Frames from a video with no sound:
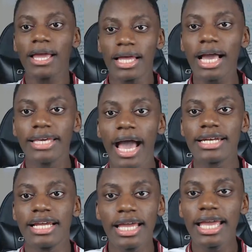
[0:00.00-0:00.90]

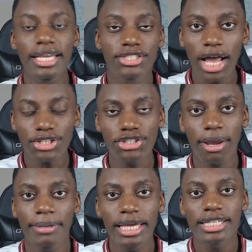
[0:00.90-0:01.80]
Again, he's not just
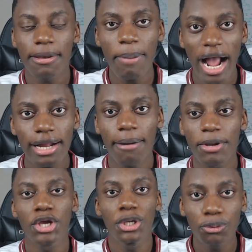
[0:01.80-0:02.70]
coming in as a backup.
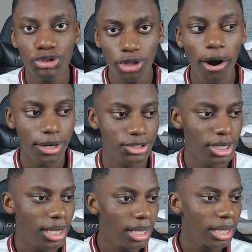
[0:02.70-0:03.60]
He'll start.
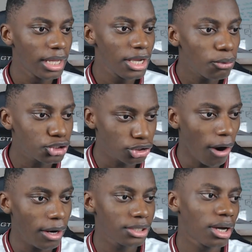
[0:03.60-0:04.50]

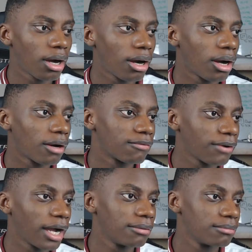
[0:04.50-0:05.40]

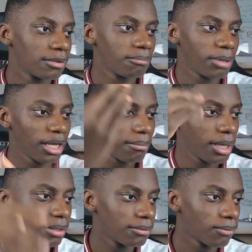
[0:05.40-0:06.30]
Fine. Bring him
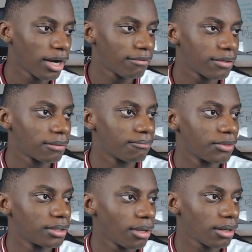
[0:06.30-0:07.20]
in. Whatever.
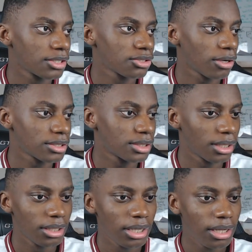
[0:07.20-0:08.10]
Douglas Costa.
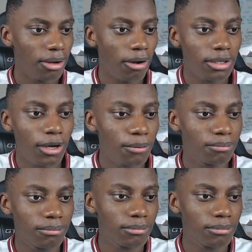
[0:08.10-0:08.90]
On loan.